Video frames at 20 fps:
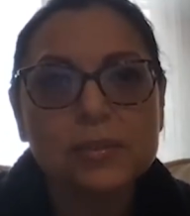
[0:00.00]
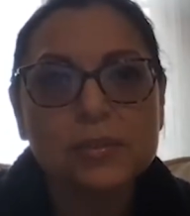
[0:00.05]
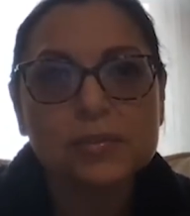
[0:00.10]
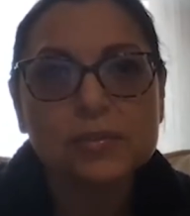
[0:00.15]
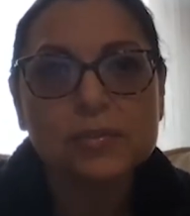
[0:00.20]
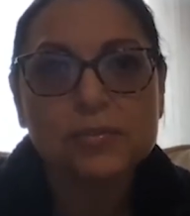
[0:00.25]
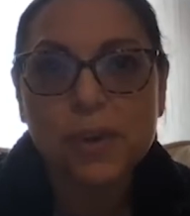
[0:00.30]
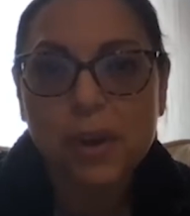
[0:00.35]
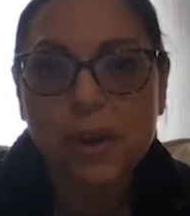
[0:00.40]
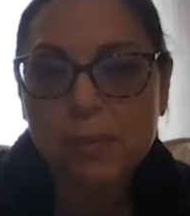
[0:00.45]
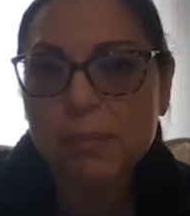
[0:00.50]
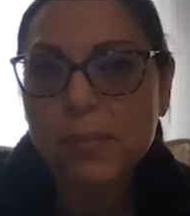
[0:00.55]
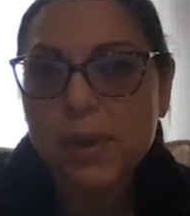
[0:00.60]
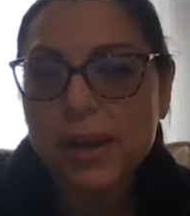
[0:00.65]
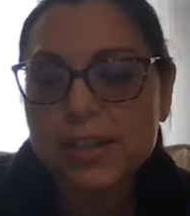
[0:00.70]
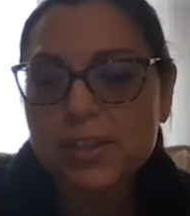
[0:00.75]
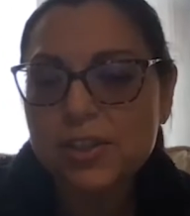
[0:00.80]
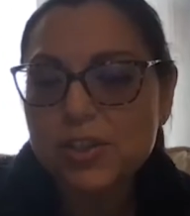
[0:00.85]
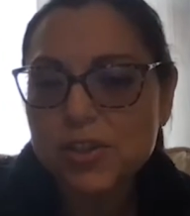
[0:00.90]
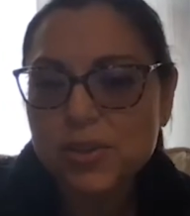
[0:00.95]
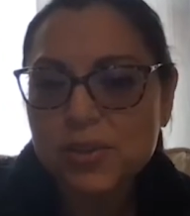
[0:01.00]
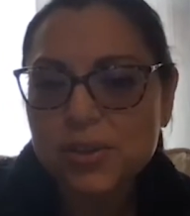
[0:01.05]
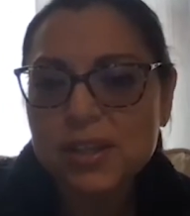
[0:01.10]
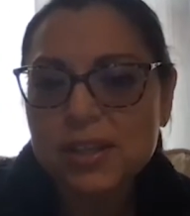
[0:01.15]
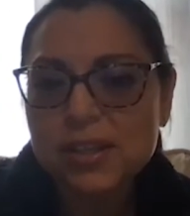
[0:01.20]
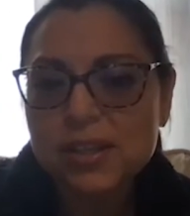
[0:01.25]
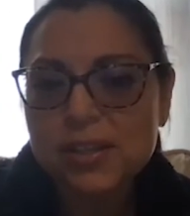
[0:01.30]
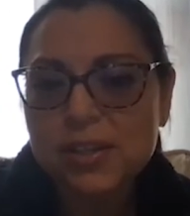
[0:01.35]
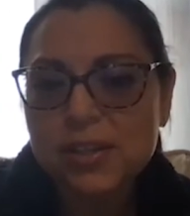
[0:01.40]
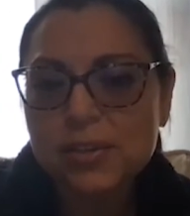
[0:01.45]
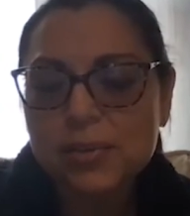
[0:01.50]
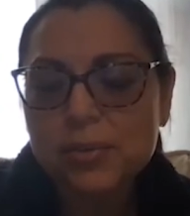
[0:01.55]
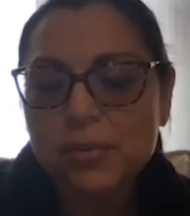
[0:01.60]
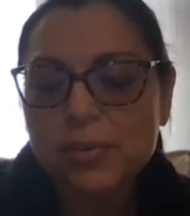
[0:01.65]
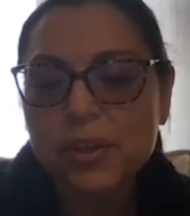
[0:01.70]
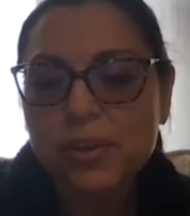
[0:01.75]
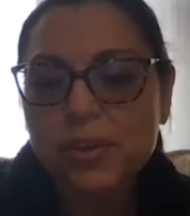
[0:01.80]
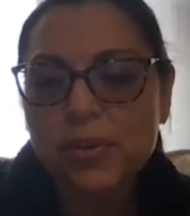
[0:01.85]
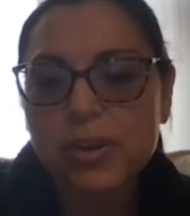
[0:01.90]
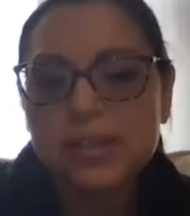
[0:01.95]
from my student
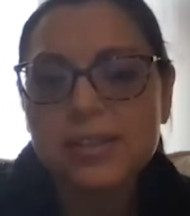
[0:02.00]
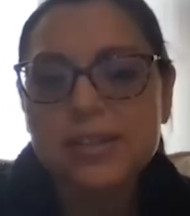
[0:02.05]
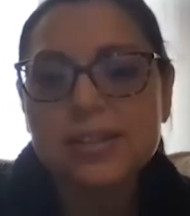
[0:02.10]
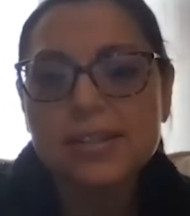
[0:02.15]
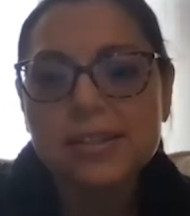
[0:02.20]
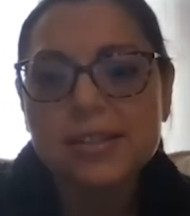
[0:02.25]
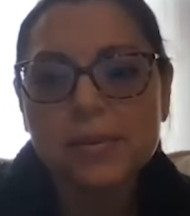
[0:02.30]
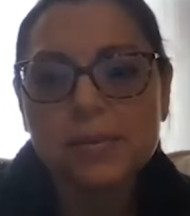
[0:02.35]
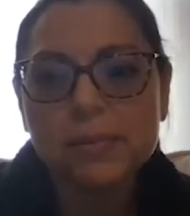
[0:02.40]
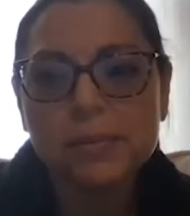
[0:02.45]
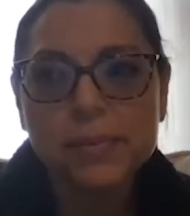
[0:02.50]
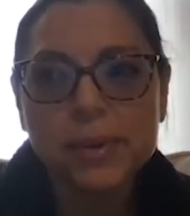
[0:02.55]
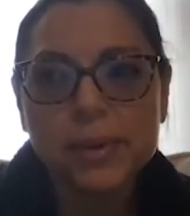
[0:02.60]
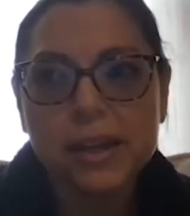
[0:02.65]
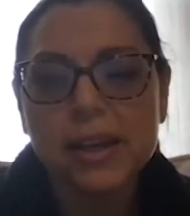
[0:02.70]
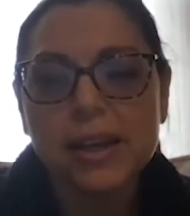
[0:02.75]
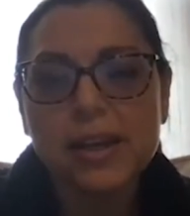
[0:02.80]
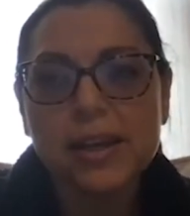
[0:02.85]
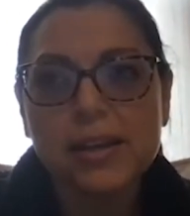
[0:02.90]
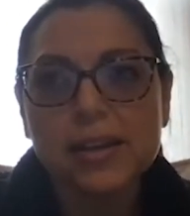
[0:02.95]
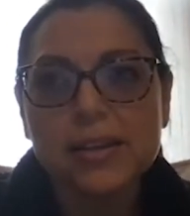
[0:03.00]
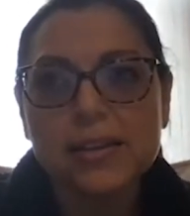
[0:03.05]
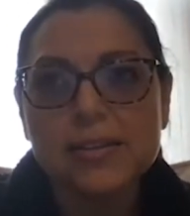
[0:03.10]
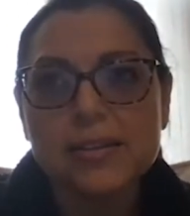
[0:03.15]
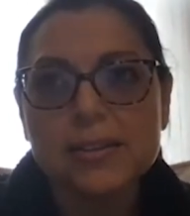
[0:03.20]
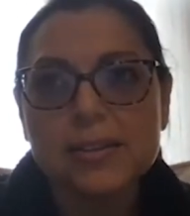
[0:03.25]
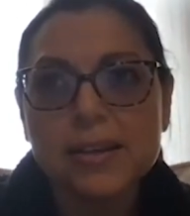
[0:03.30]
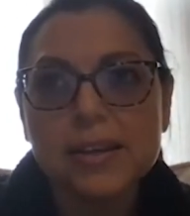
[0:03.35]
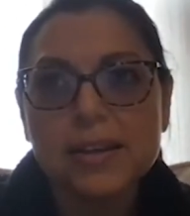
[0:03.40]
with autism and